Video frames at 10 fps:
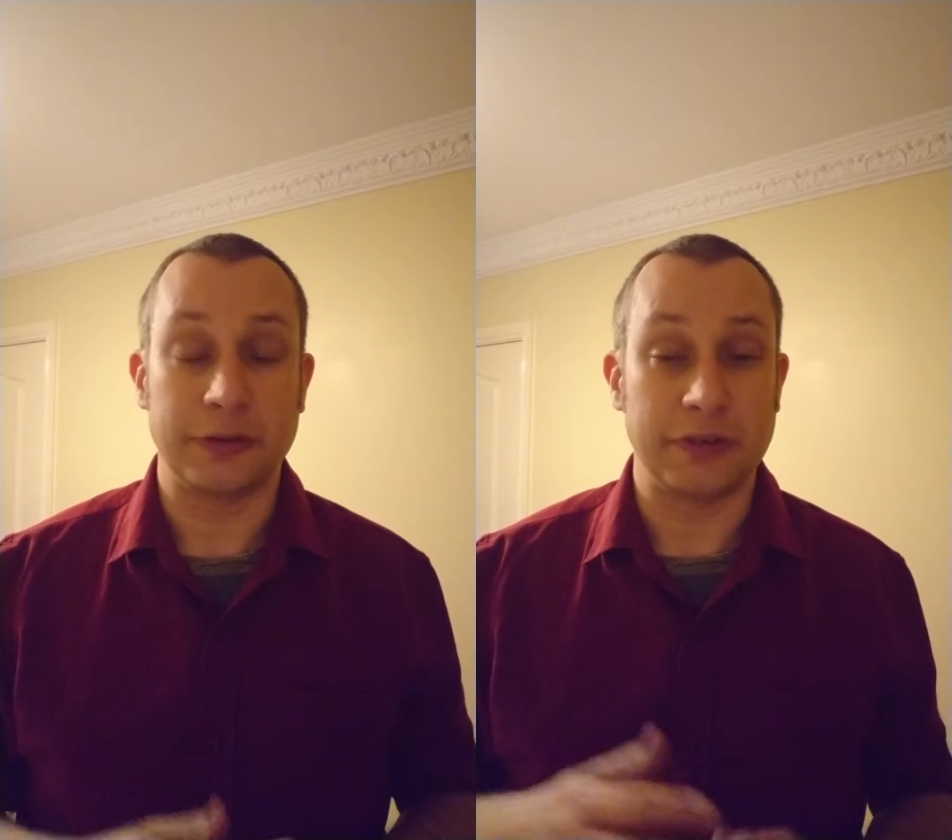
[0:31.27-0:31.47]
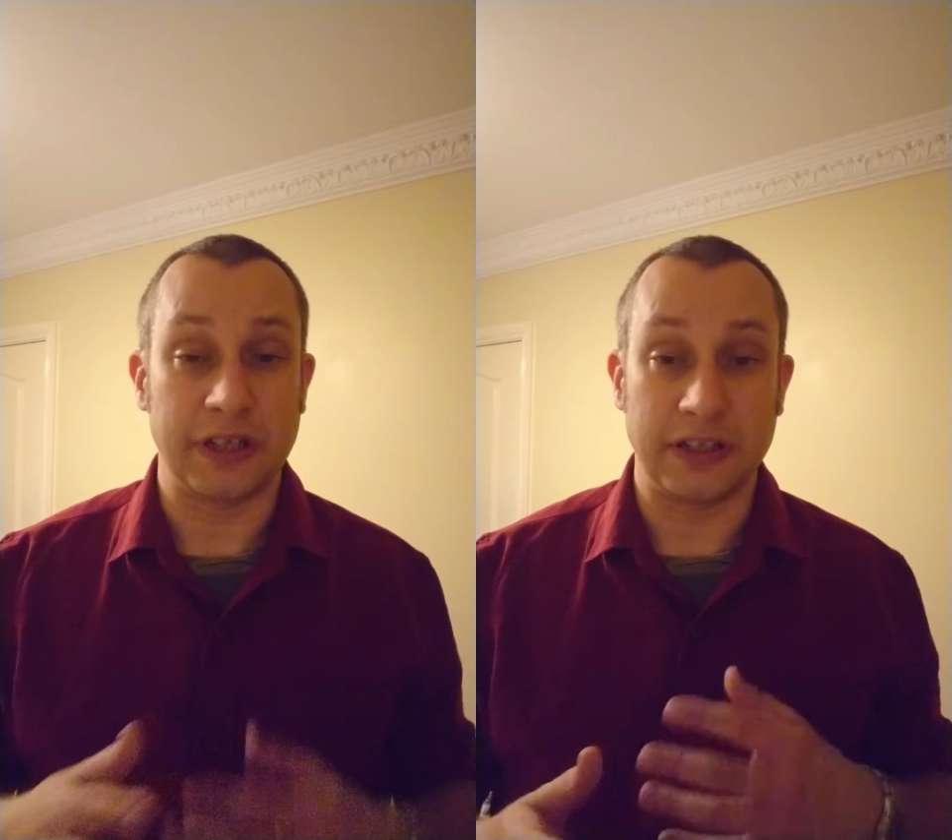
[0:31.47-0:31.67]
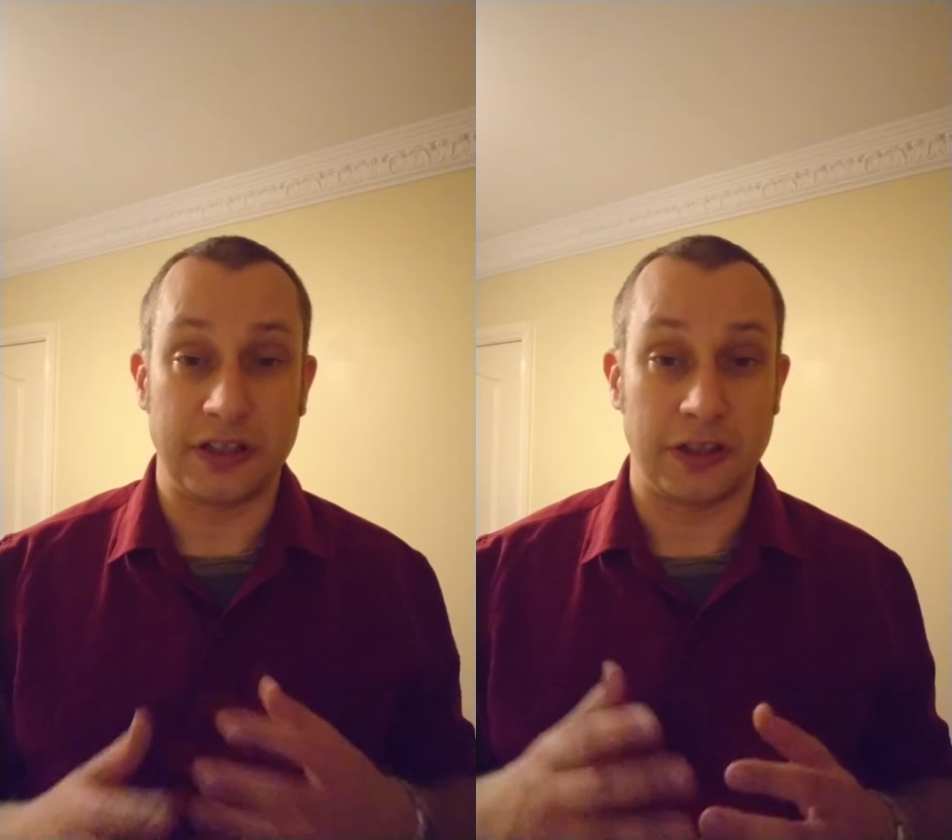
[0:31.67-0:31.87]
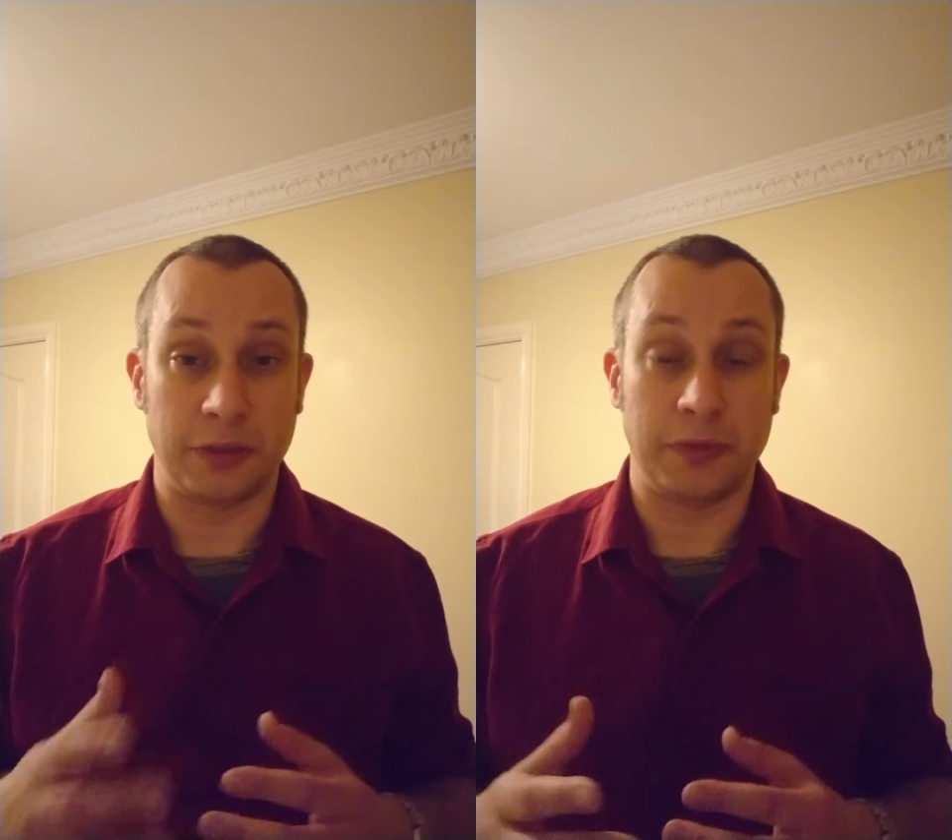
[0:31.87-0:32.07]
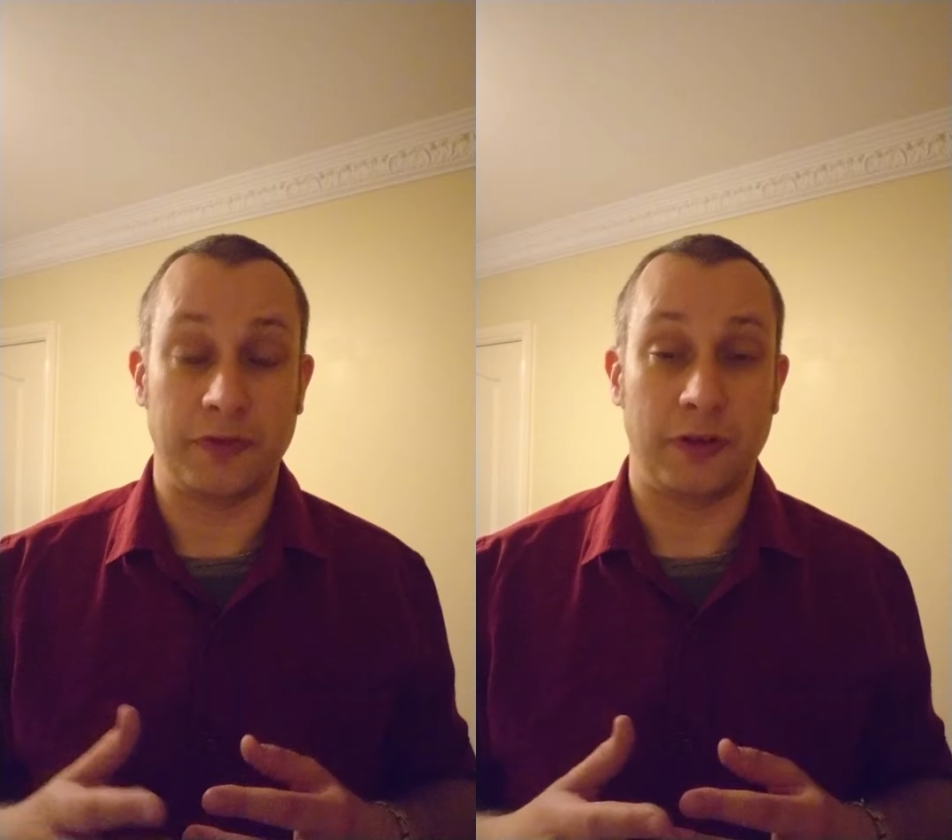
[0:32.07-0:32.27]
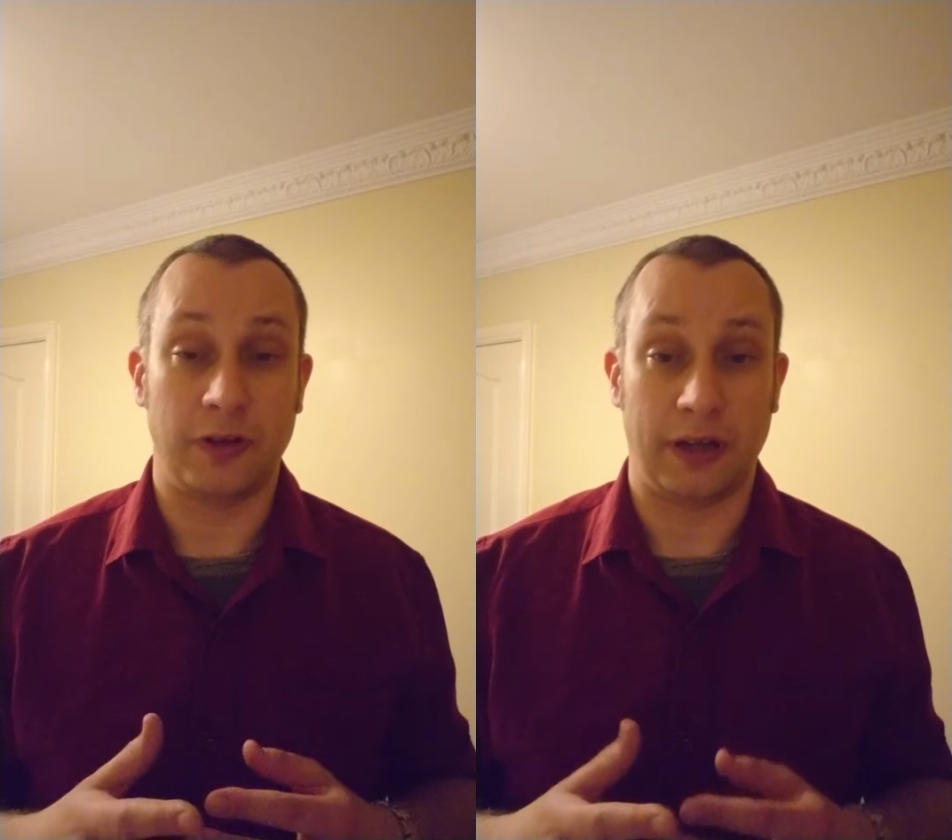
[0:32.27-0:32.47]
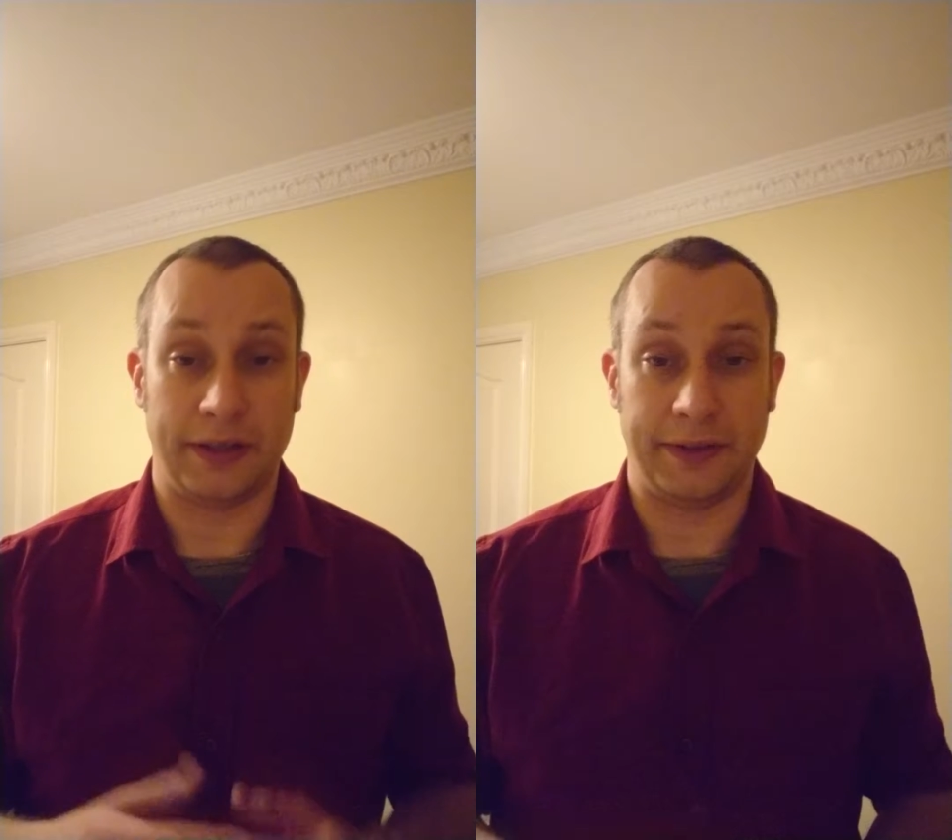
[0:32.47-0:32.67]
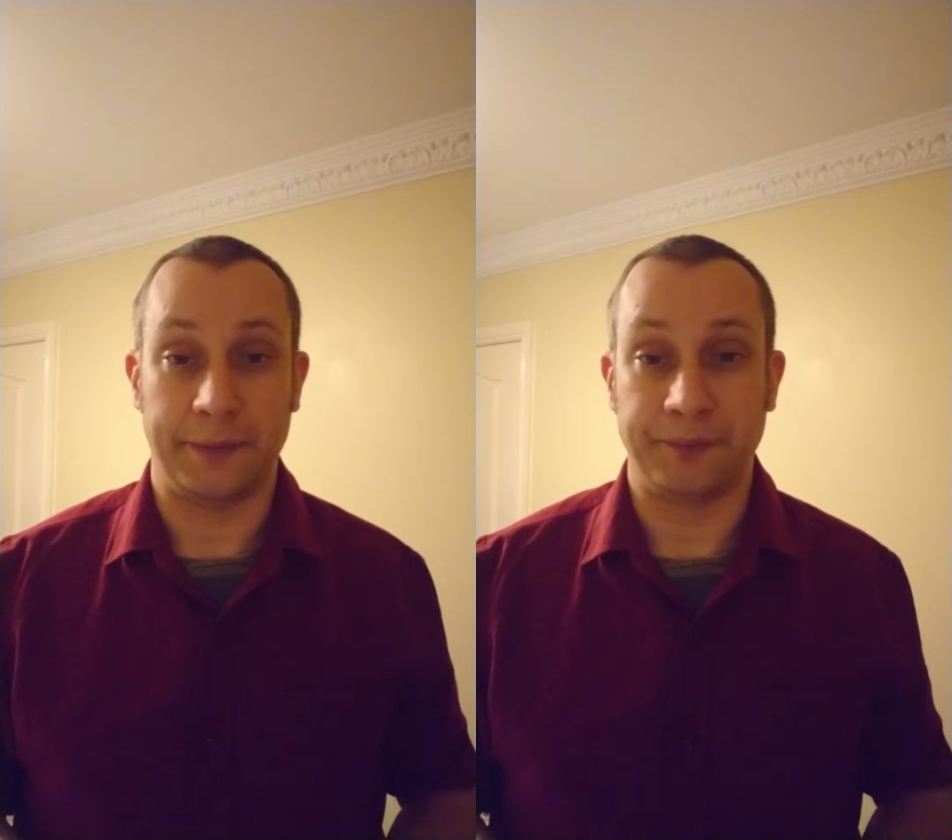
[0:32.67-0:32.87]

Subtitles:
need to do beforehand.